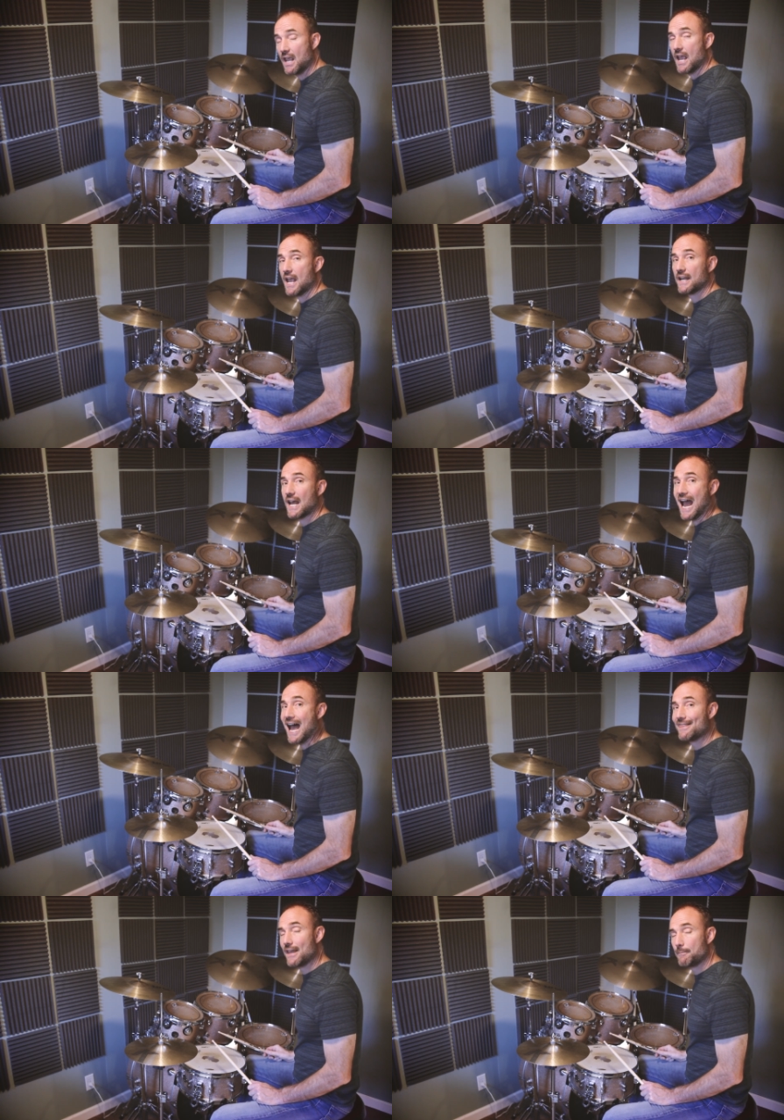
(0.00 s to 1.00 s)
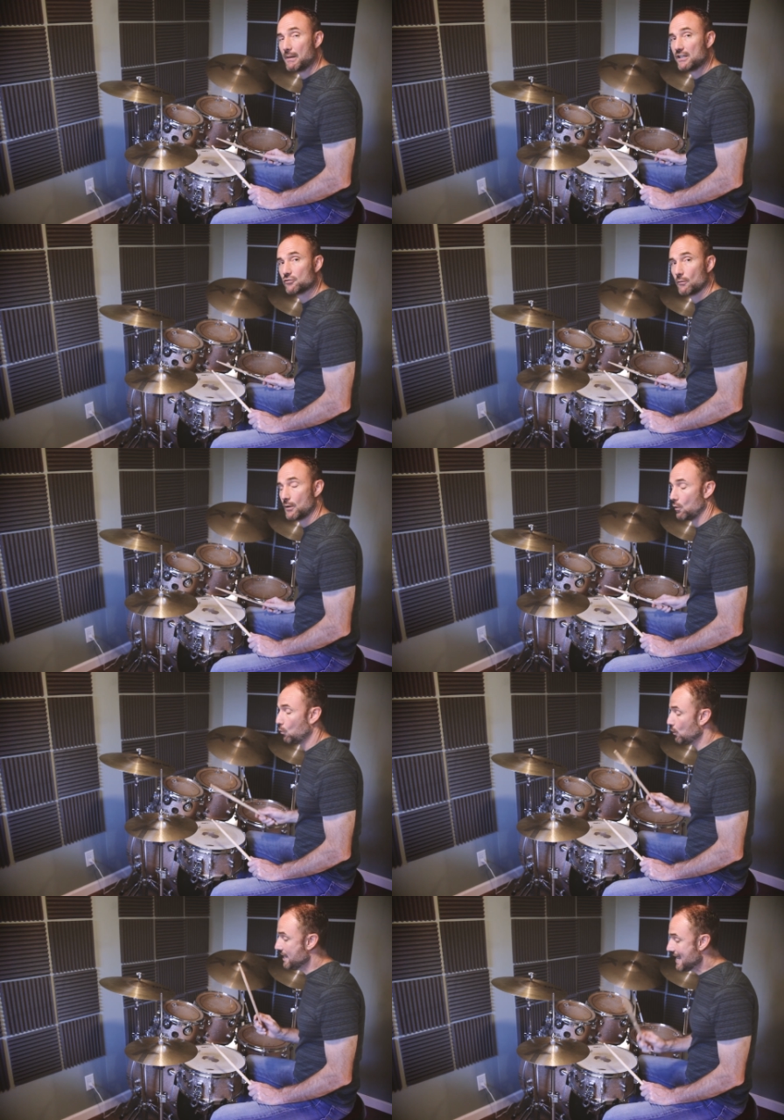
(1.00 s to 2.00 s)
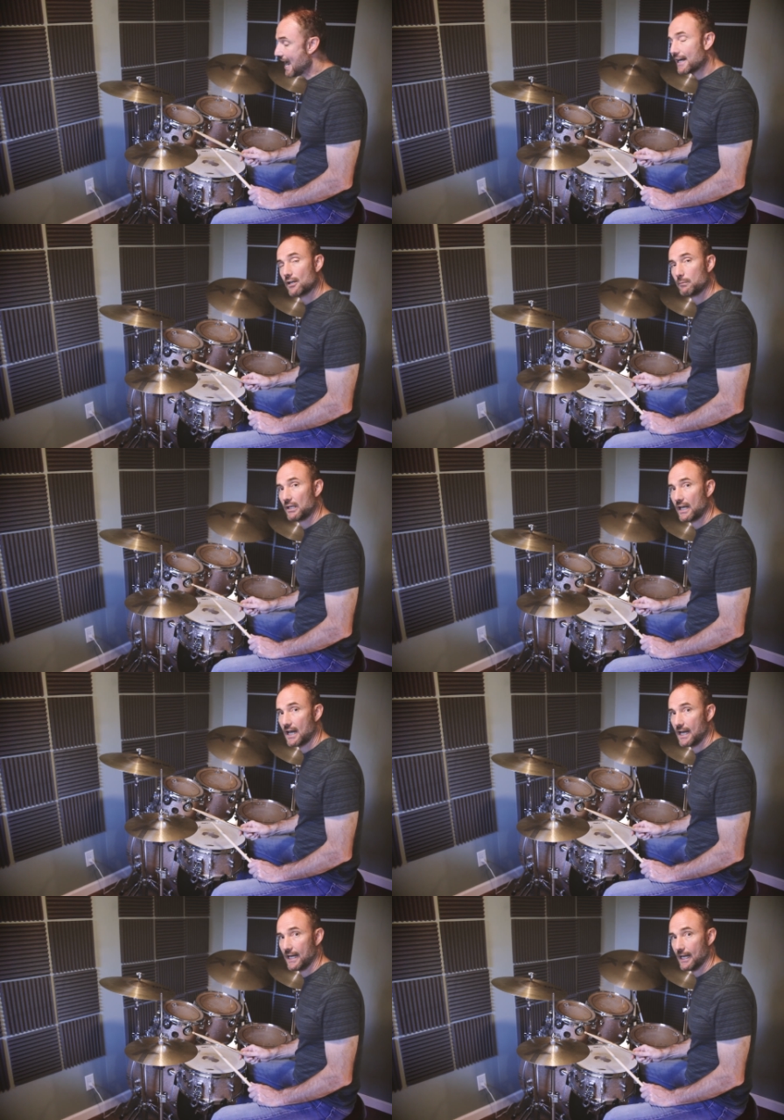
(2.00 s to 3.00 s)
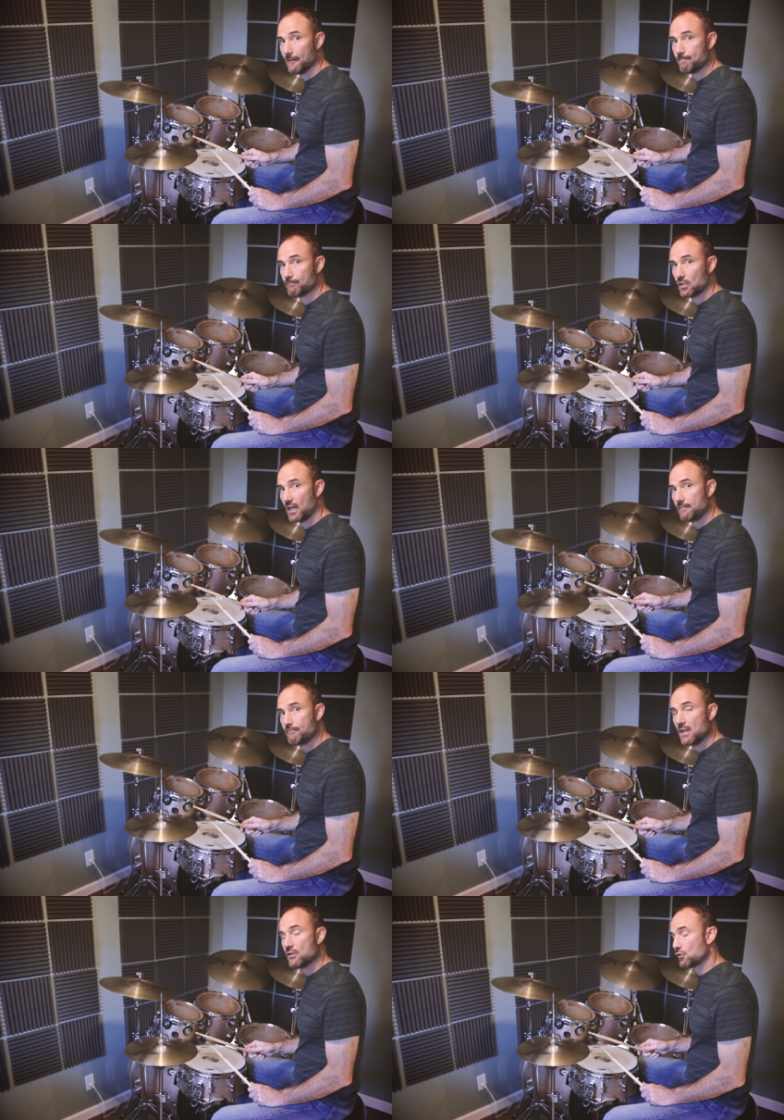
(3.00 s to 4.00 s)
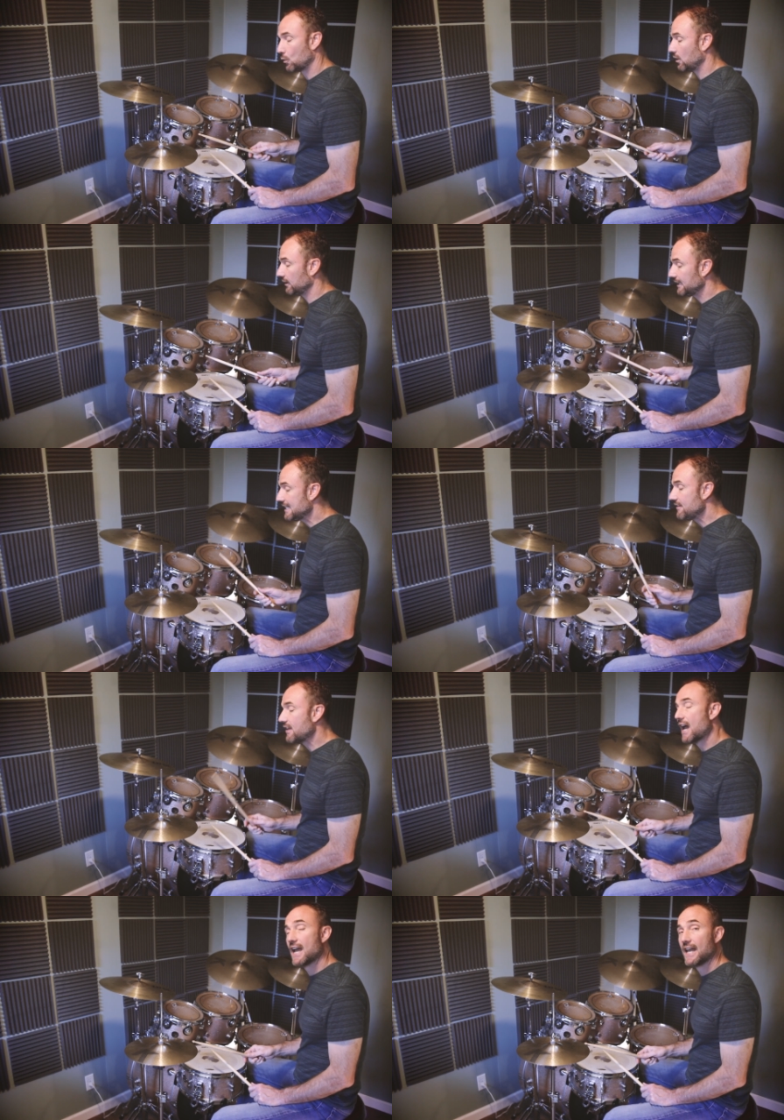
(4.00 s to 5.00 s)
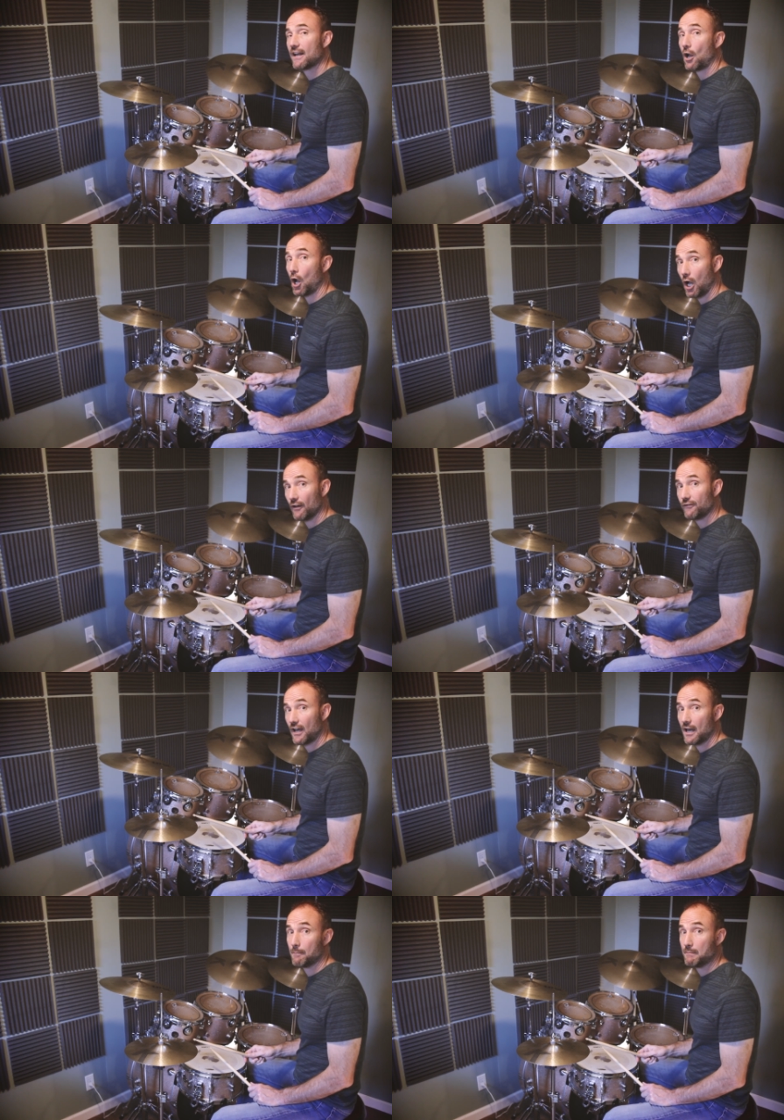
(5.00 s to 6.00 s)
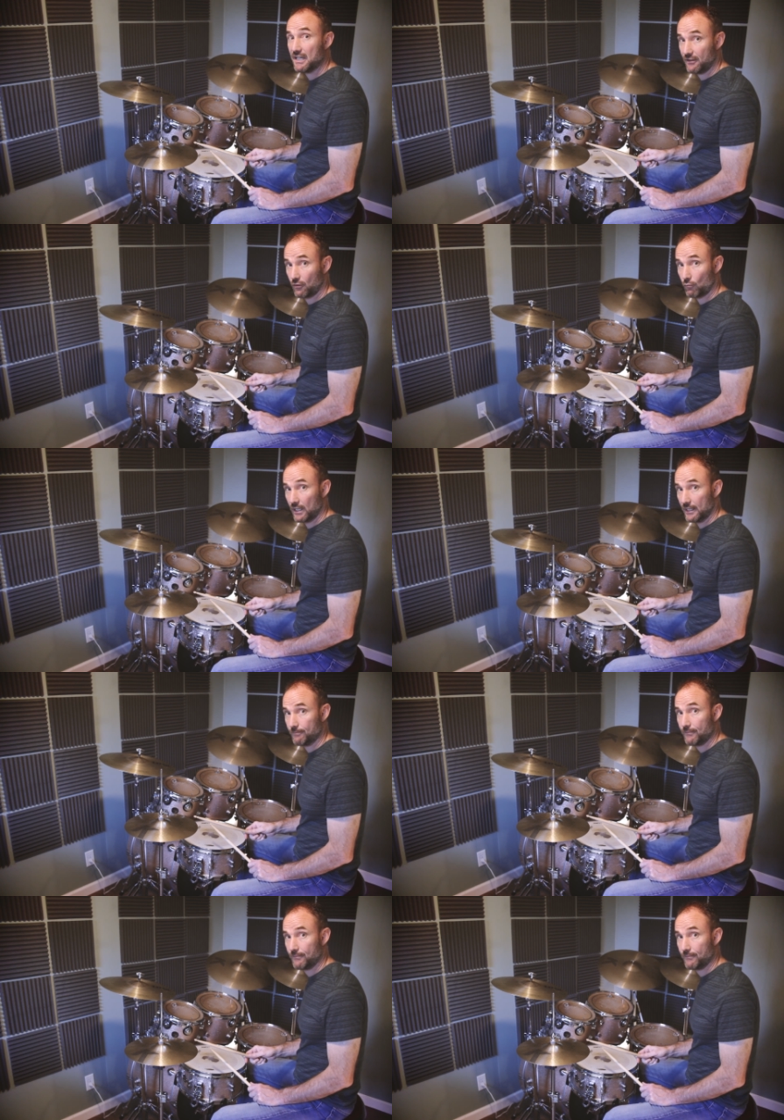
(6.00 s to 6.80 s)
and on that bass drum note, we're not going to play a hi-hat, okay? So we're going to leave the hi-hat off on beat 3.